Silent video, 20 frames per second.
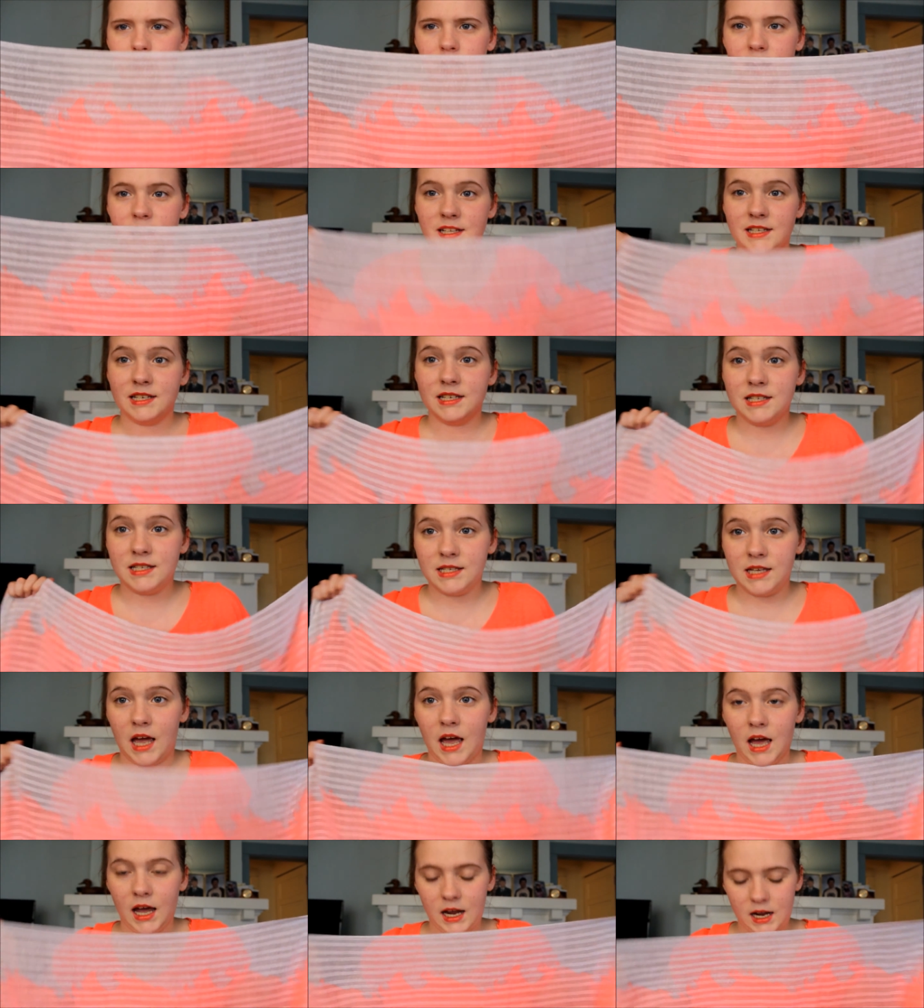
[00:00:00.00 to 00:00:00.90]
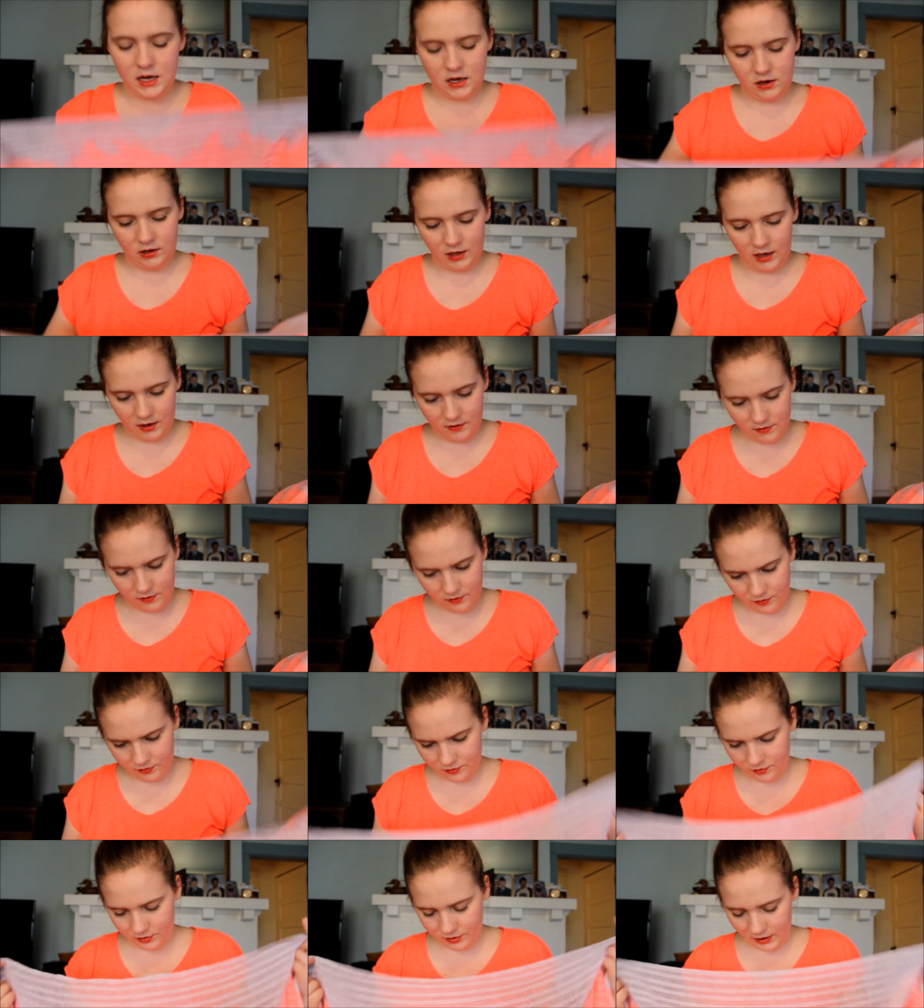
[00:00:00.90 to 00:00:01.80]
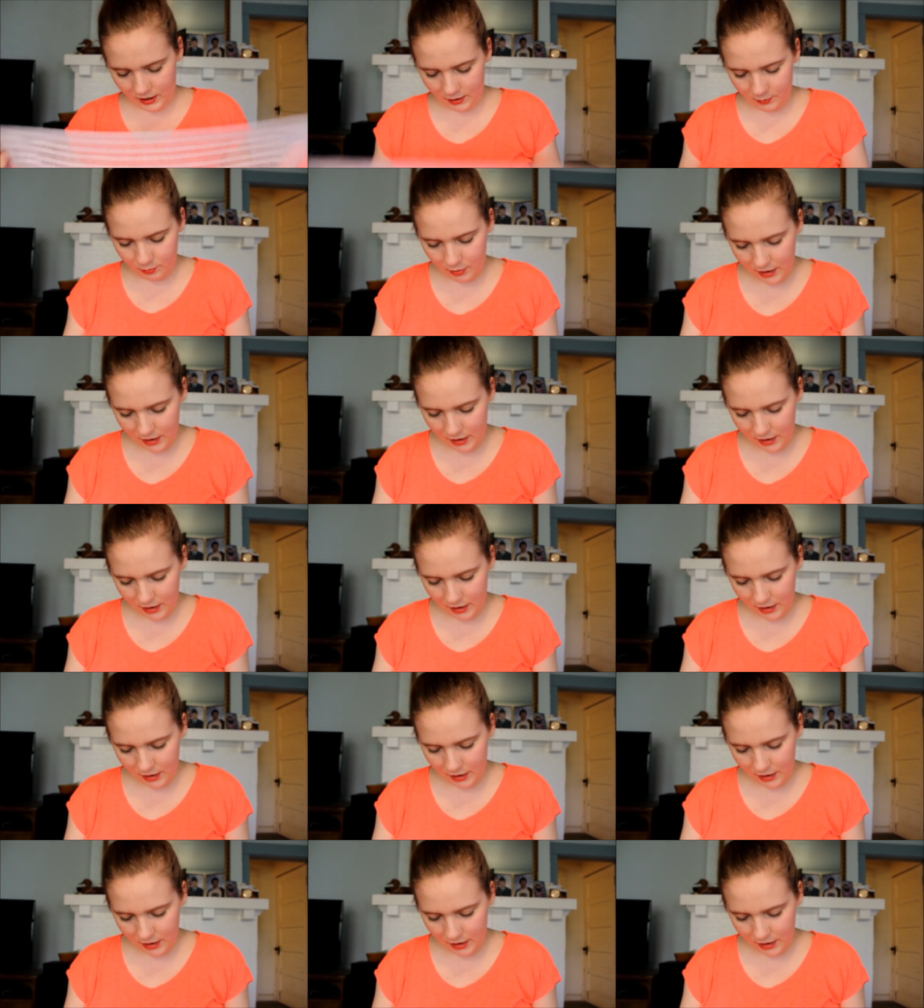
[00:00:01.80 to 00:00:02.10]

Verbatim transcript: like design like like